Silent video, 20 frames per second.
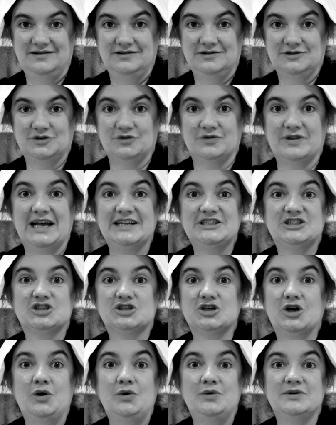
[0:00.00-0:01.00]
So that
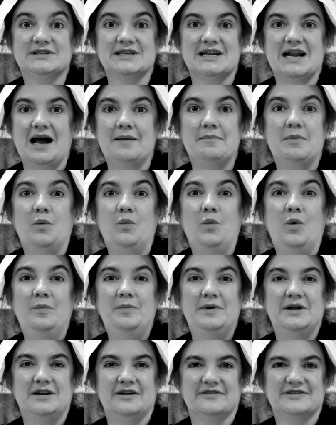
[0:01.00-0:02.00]
shows that I'm a
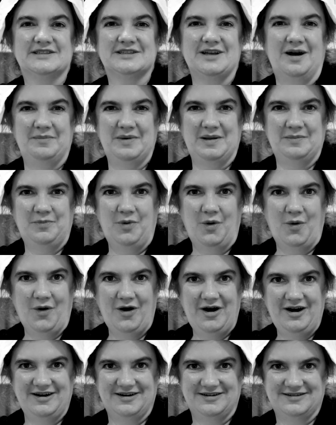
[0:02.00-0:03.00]
woman of some
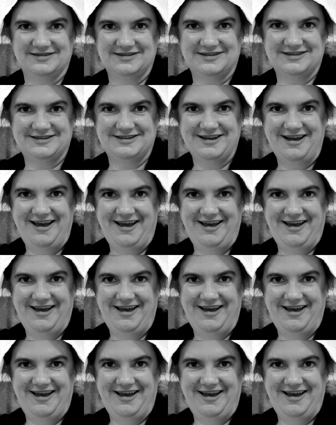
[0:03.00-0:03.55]
importance,